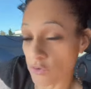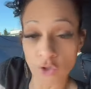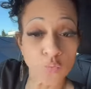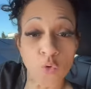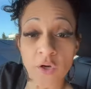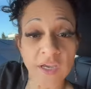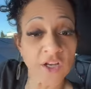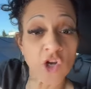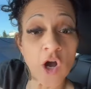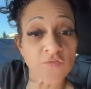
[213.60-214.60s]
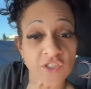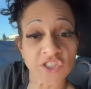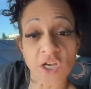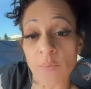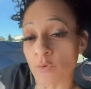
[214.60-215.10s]
you work at a coffee
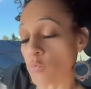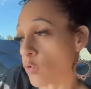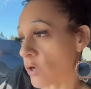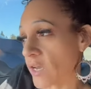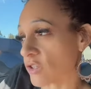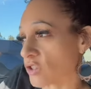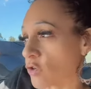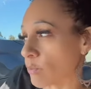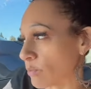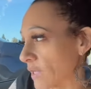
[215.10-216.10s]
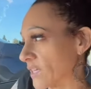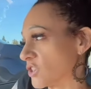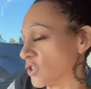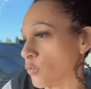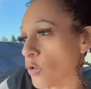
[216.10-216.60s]
shop, you work at a certain
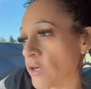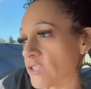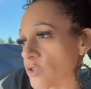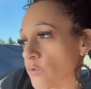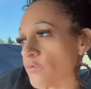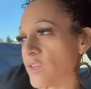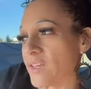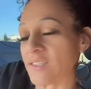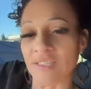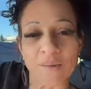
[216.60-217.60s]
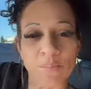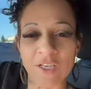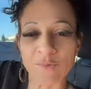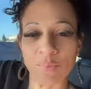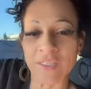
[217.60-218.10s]
place, you work at certain things, and
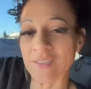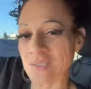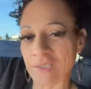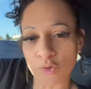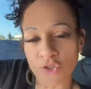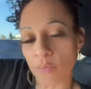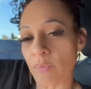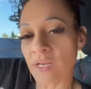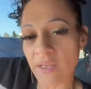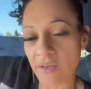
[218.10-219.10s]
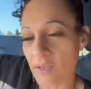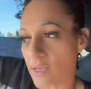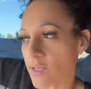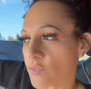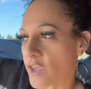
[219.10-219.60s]
best place is social media.
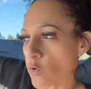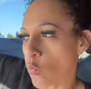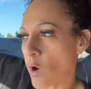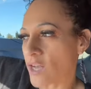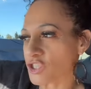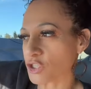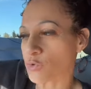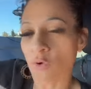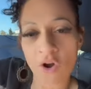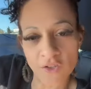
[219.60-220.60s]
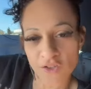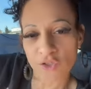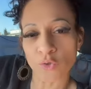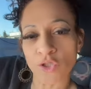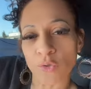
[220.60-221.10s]
They watch you on
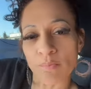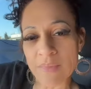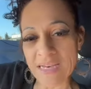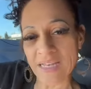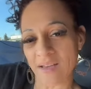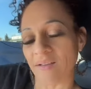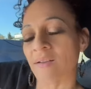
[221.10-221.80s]
social media.